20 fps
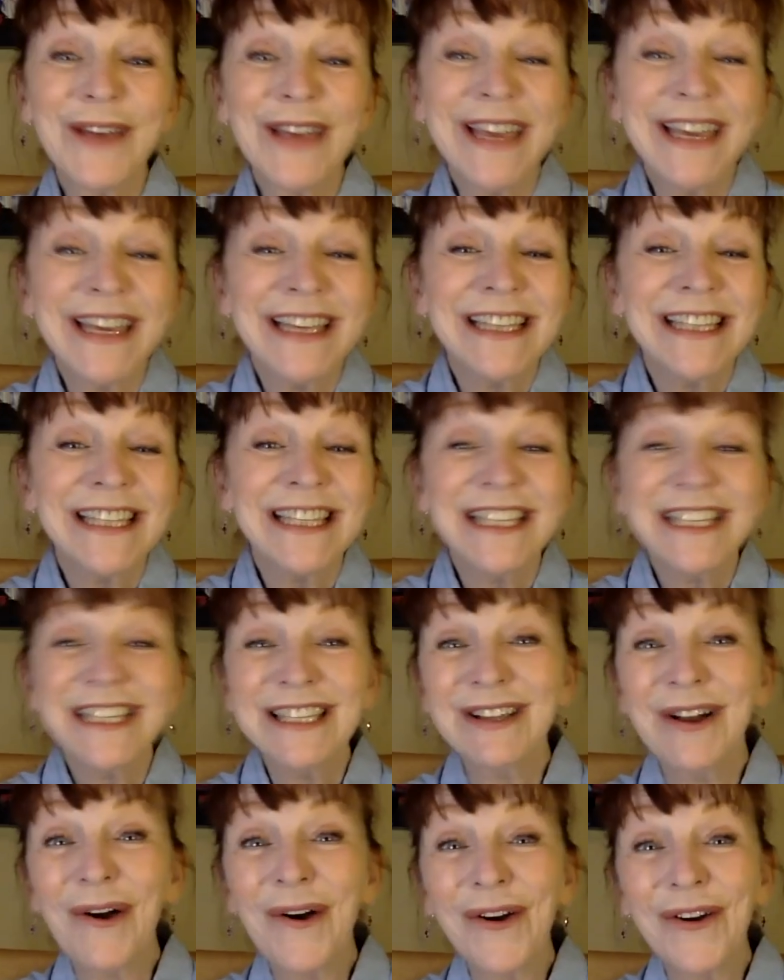is
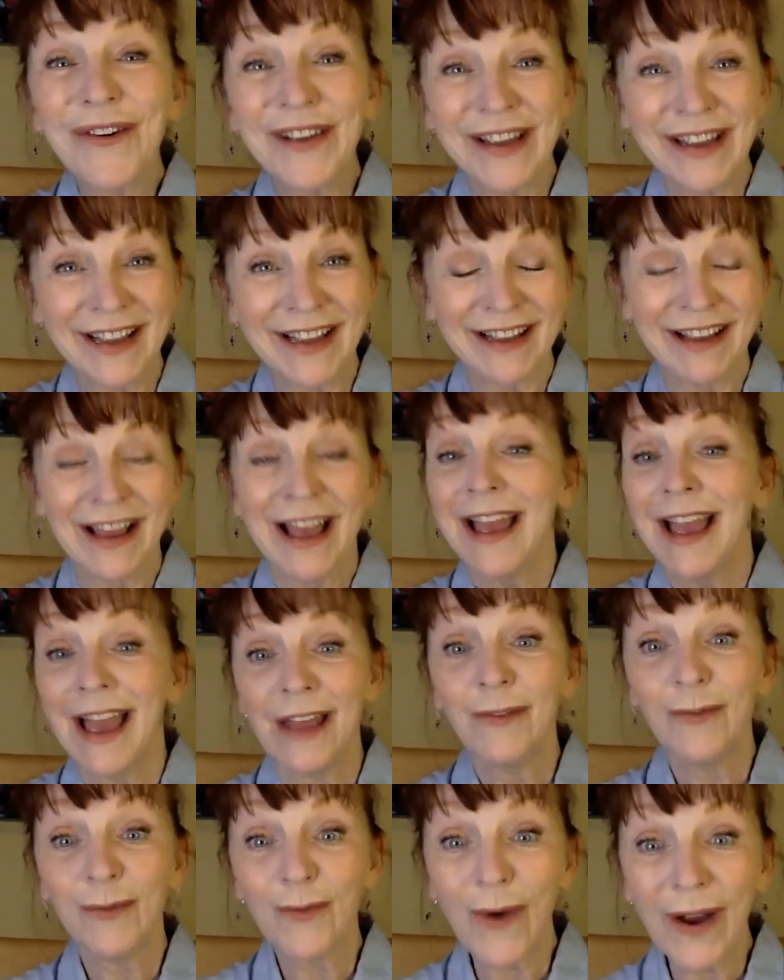soaring,
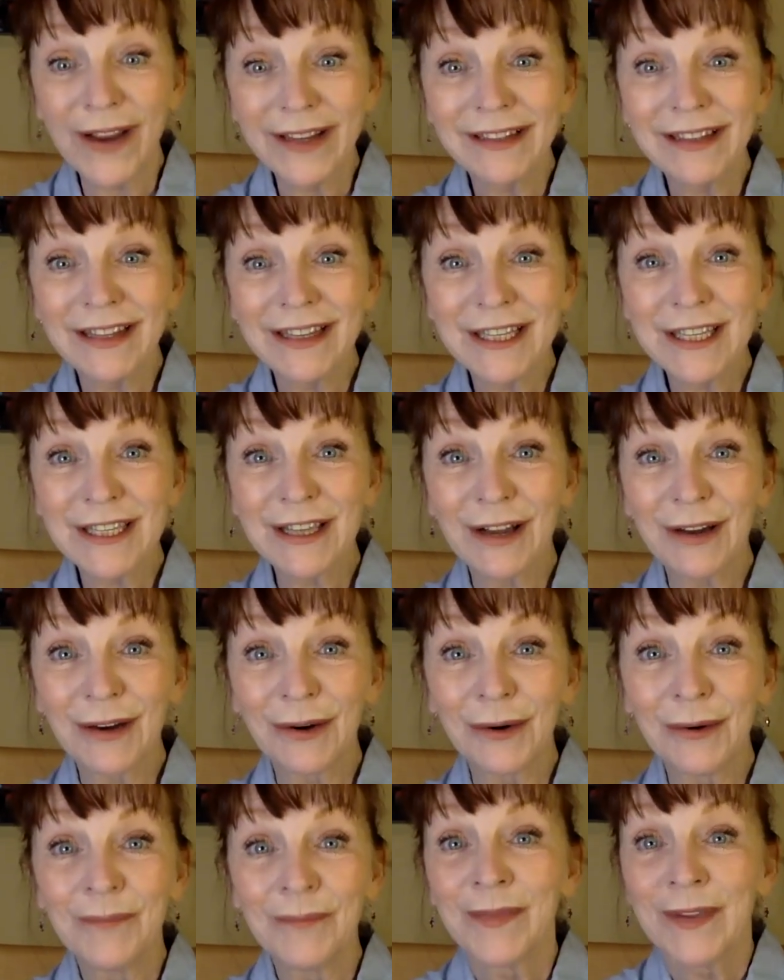and rightly
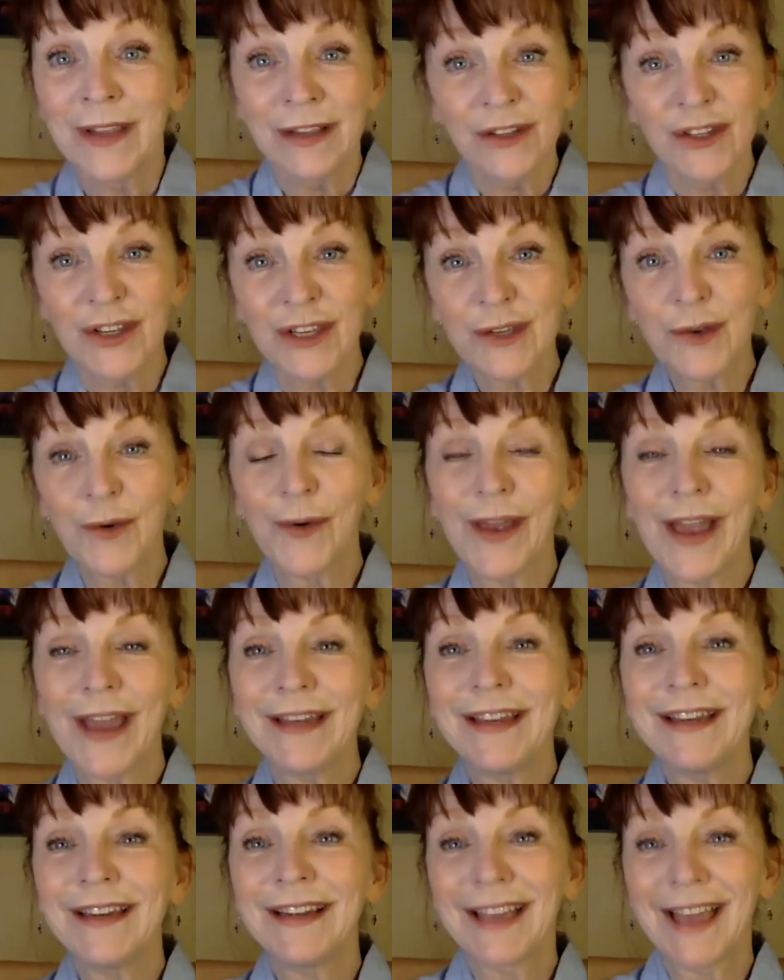so. She's
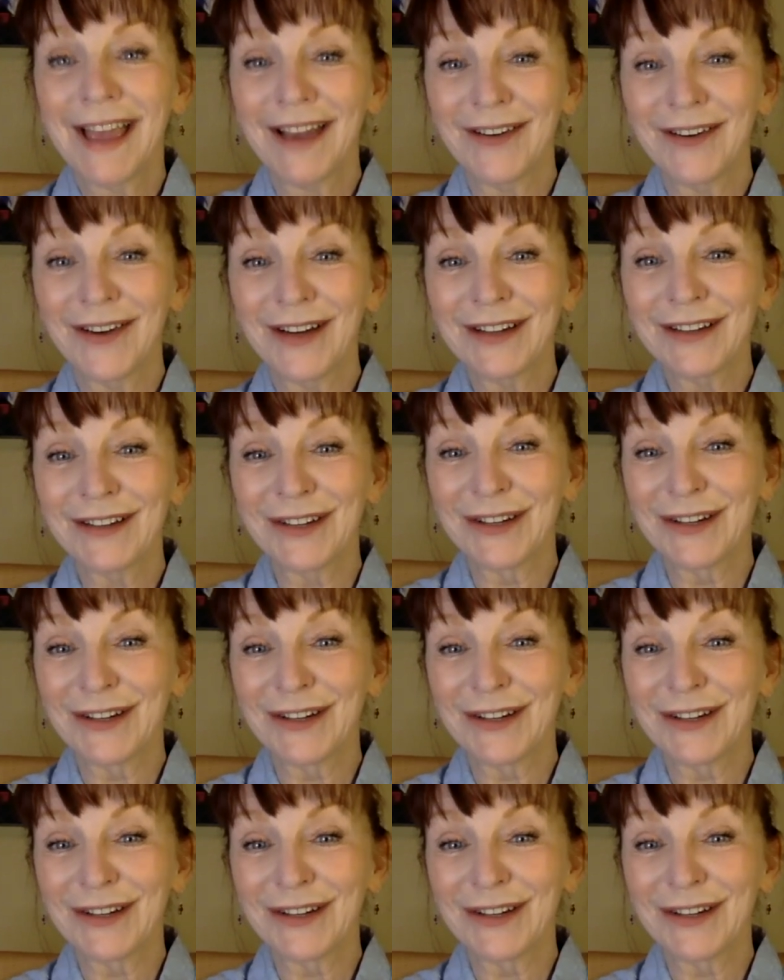created a character